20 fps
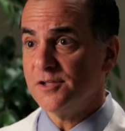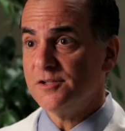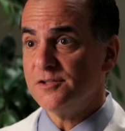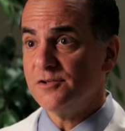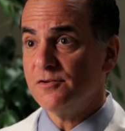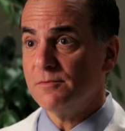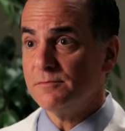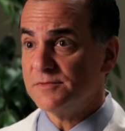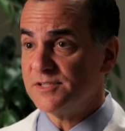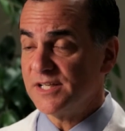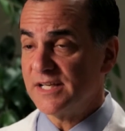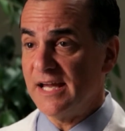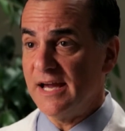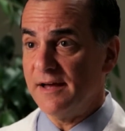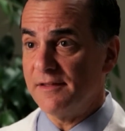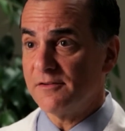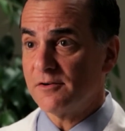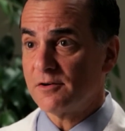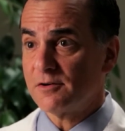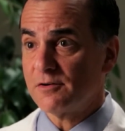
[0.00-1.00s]
you do them
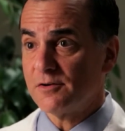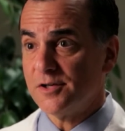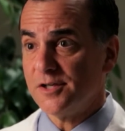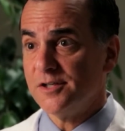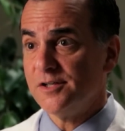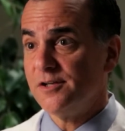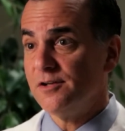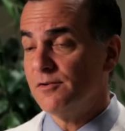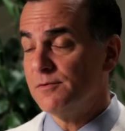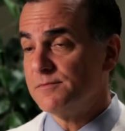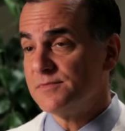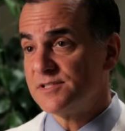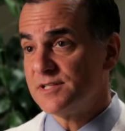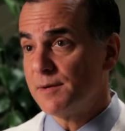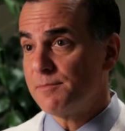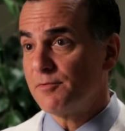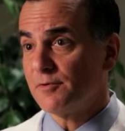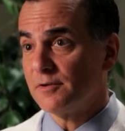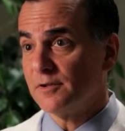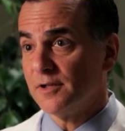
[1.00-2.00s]
together or you do them
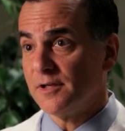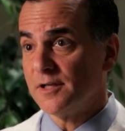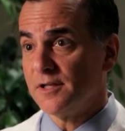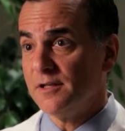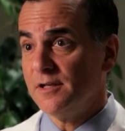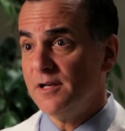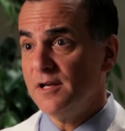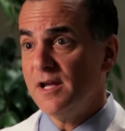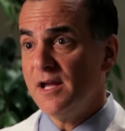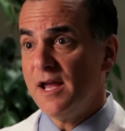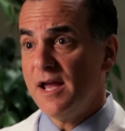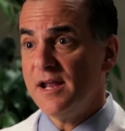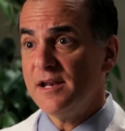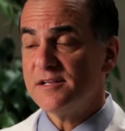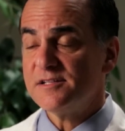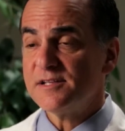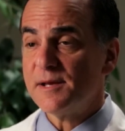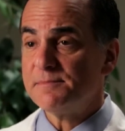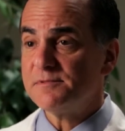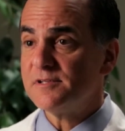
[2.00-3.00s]
separately? And
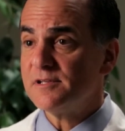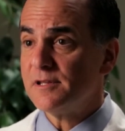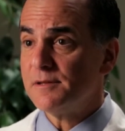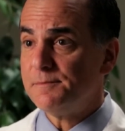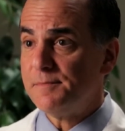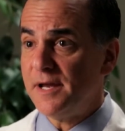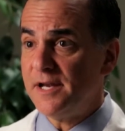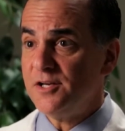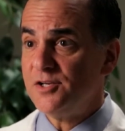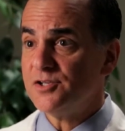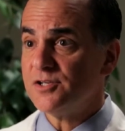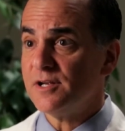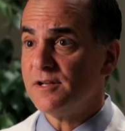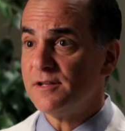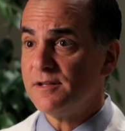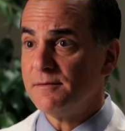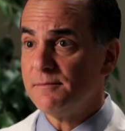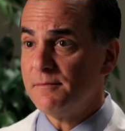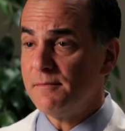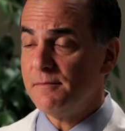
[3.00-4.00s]
it's up to the
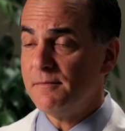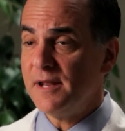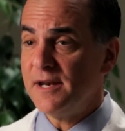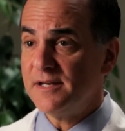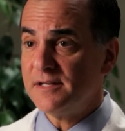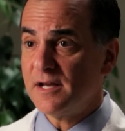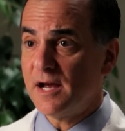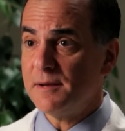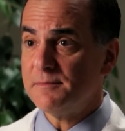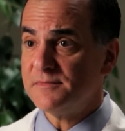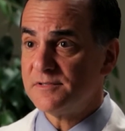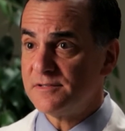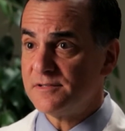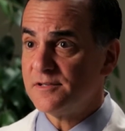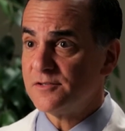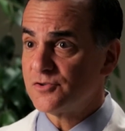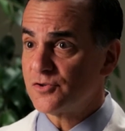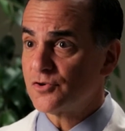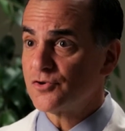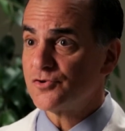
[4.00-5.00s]
patient. Many times
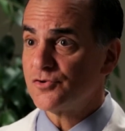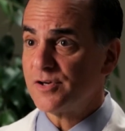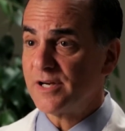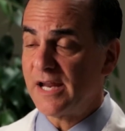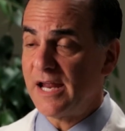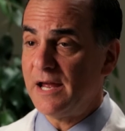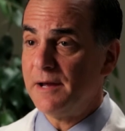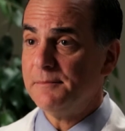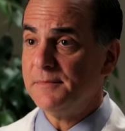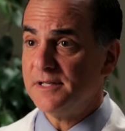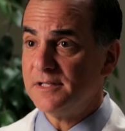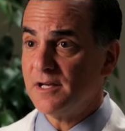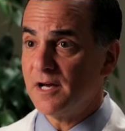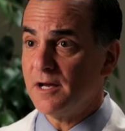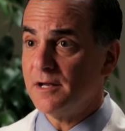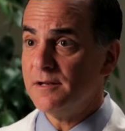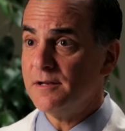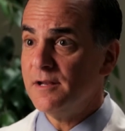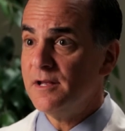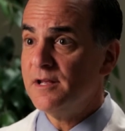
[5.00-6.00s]
the surgery can be
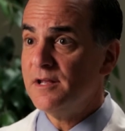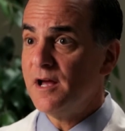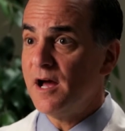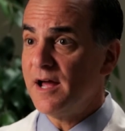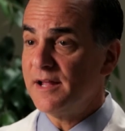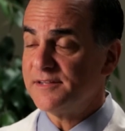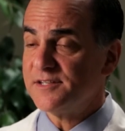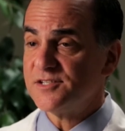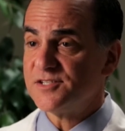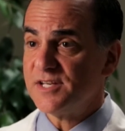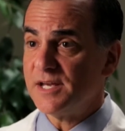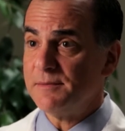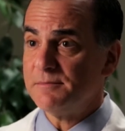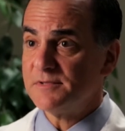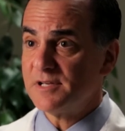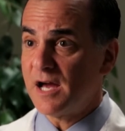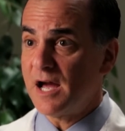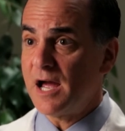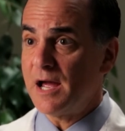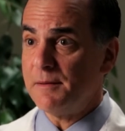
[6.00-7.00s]
done at the same
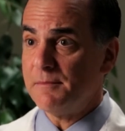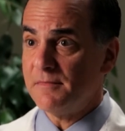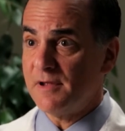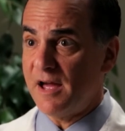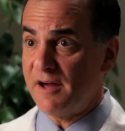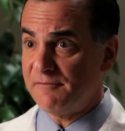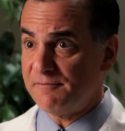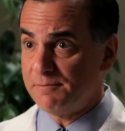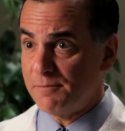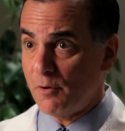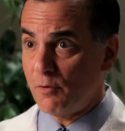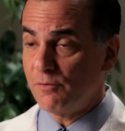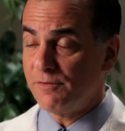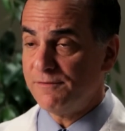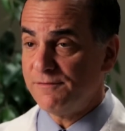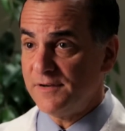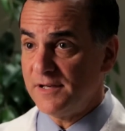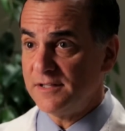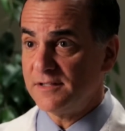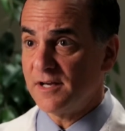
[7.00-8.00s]
time, have both
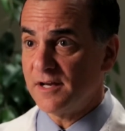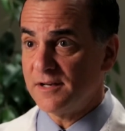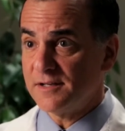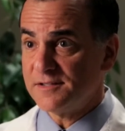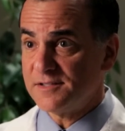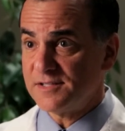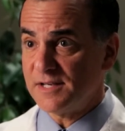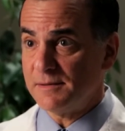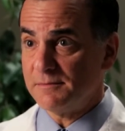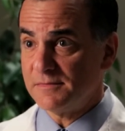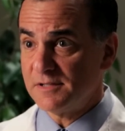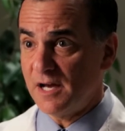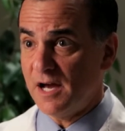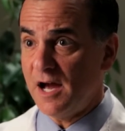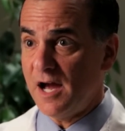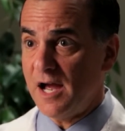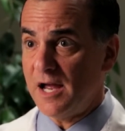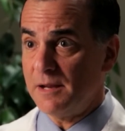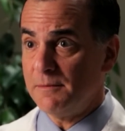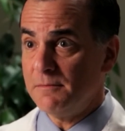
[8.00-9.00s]
feet done at the same
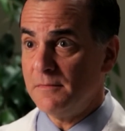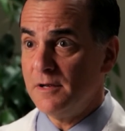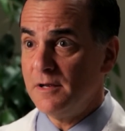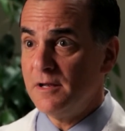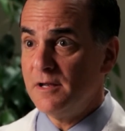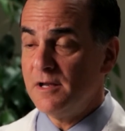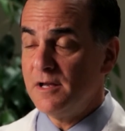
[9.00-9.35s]
time,